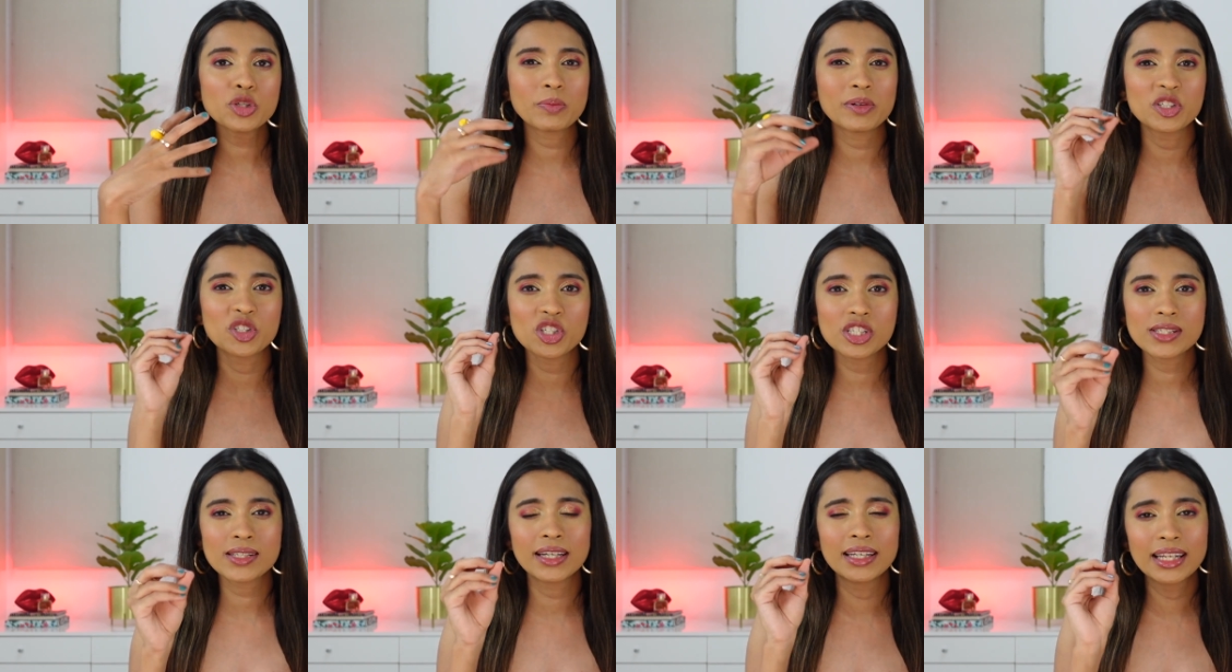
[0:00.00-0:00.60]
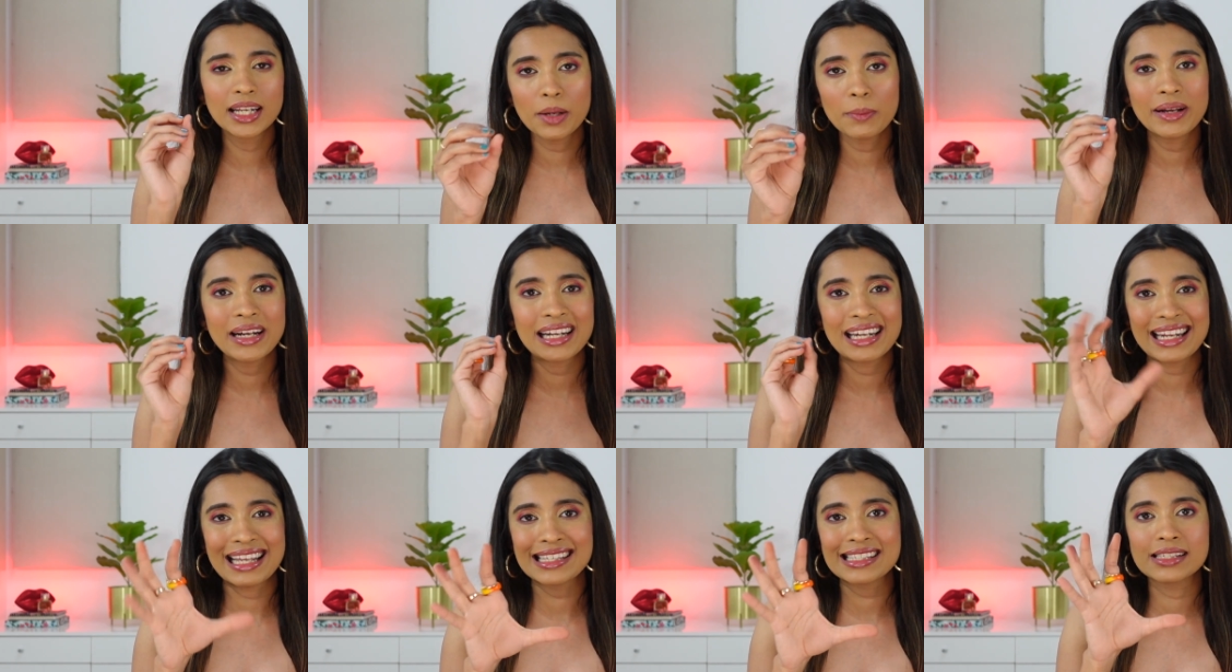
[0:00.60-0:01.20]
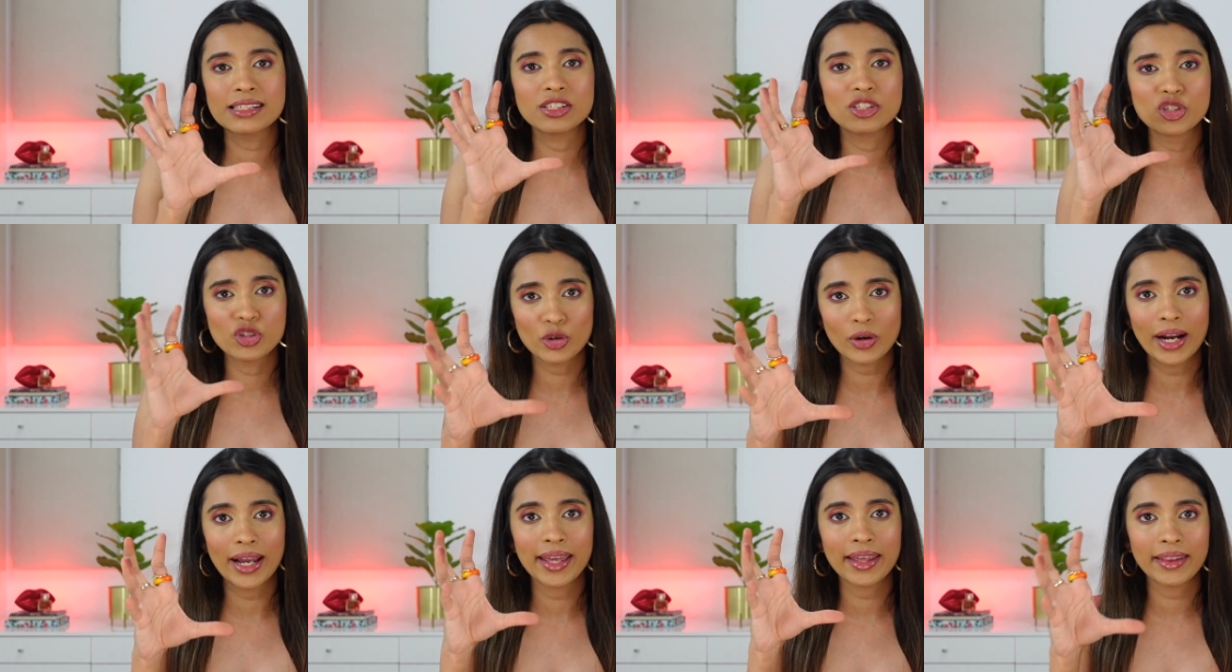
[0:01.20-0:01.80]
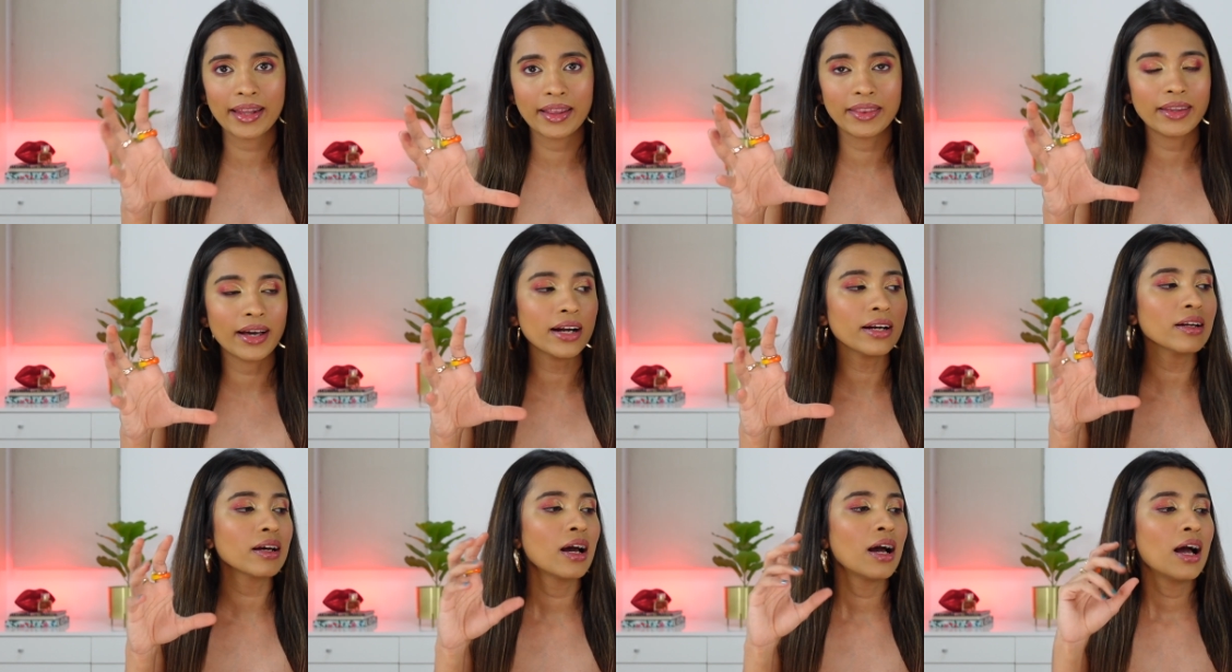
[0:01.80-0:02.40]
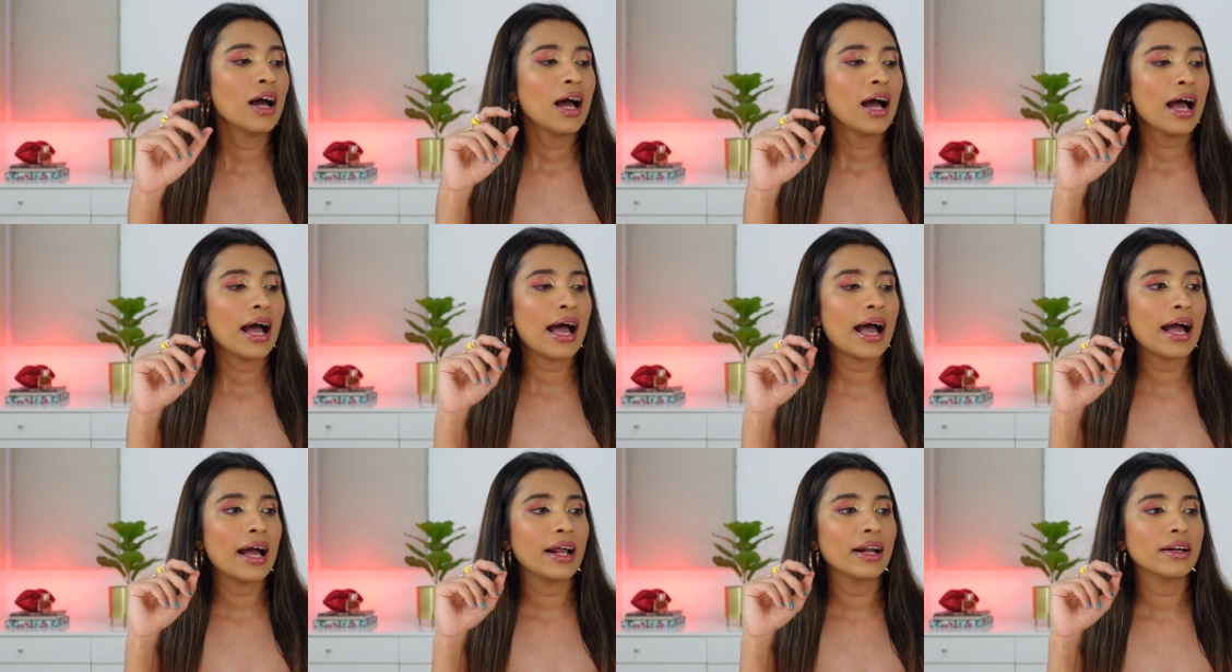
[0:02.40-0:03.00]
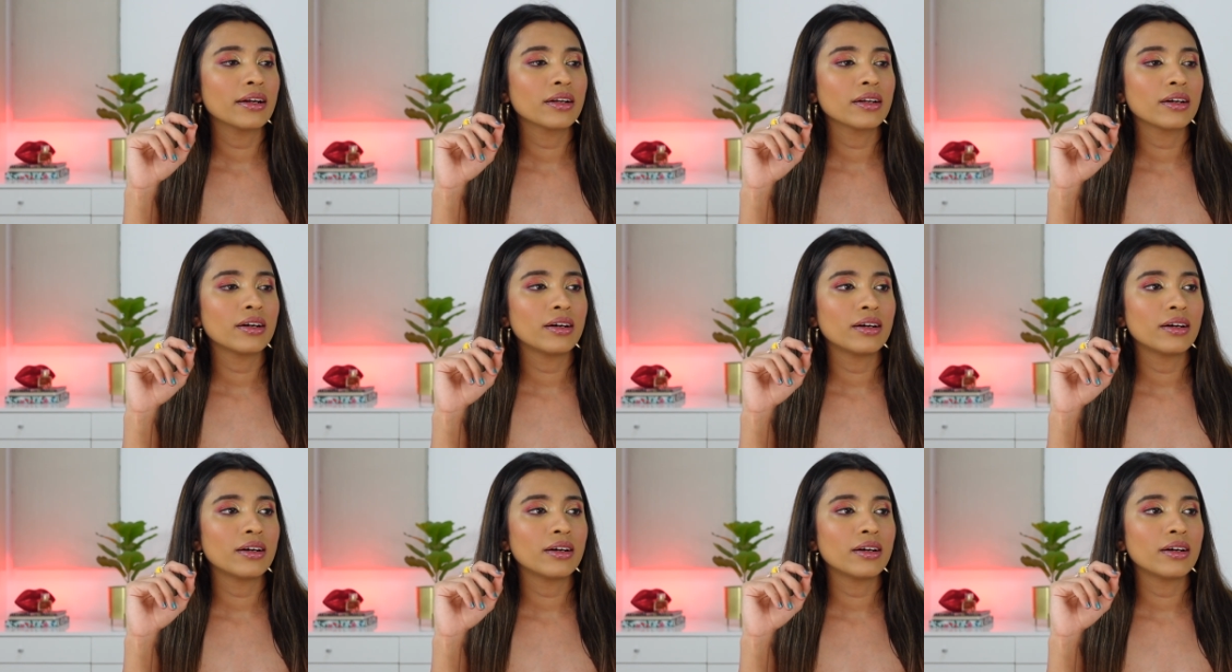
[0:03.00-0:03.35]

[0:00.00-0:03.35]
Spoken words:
but just a little bit less drying than that. And